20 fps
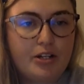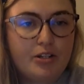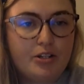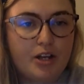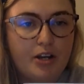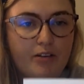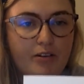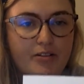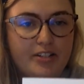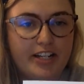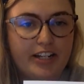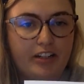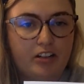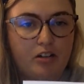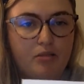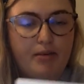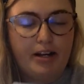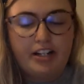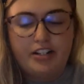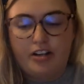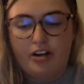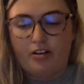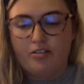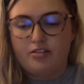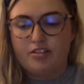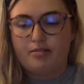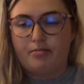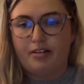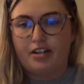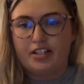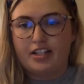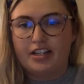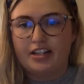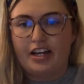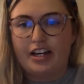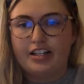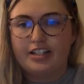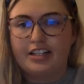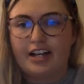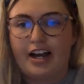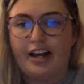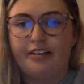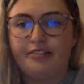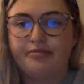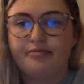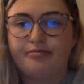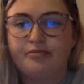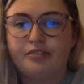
So I wrote tickle my toes. I'm going to set that aside.